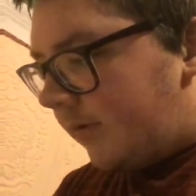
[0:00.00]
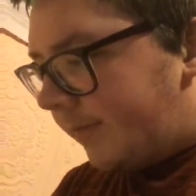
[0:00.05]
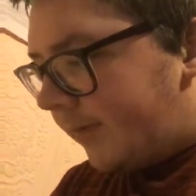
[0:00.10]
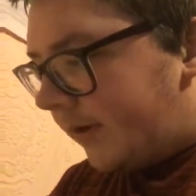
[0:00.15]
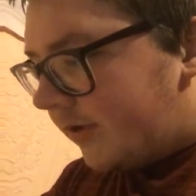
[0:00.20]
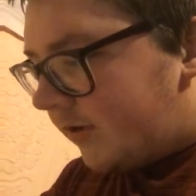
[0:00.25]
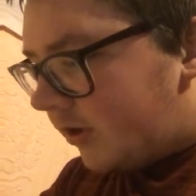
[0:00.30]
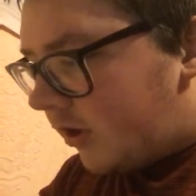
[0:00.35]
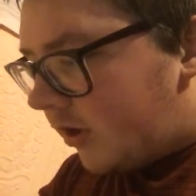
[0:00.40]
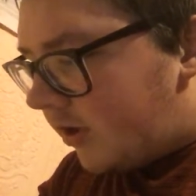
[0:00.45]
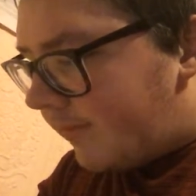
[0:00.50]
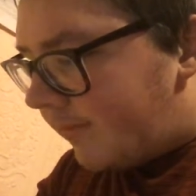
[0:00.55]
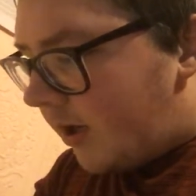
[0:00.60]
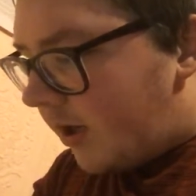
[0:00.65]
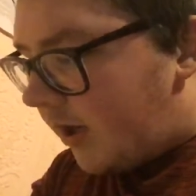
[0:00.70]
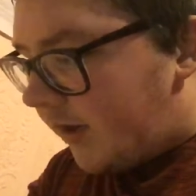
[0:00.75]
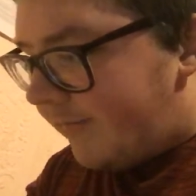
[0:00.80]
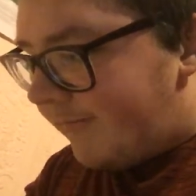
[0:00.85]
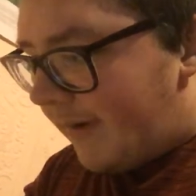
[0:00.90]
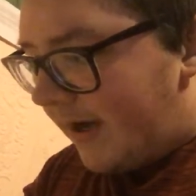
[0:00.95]
be at home
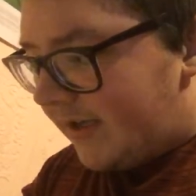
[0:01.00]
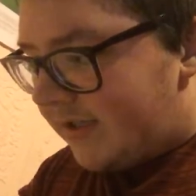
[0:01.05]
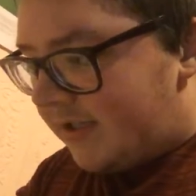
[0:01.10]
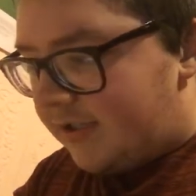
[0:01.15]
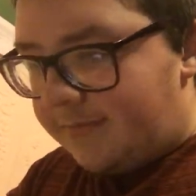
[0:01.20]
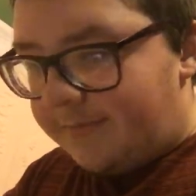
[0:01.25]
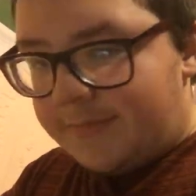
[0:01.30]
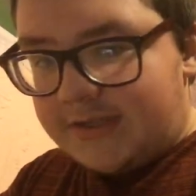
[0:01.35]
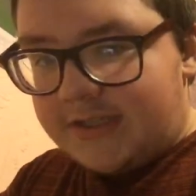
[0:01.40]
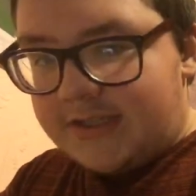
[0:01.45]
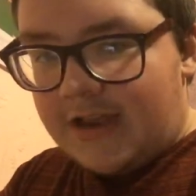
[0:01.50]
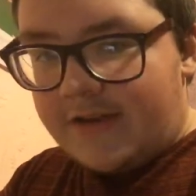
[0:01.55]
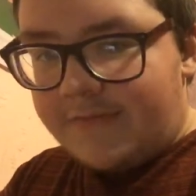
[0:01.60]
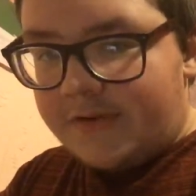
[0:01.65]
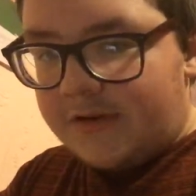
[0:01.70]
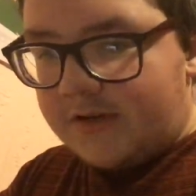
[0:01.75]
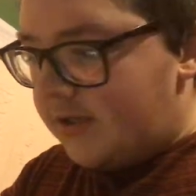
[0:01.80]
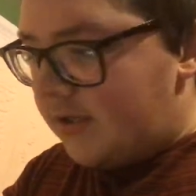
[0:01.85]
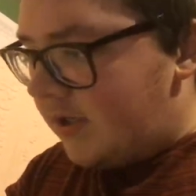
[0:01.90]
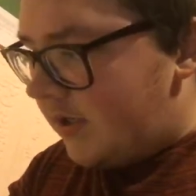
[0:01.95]
on match number
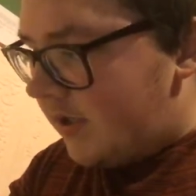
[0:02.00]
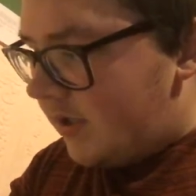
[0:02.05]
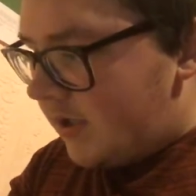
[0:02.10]
7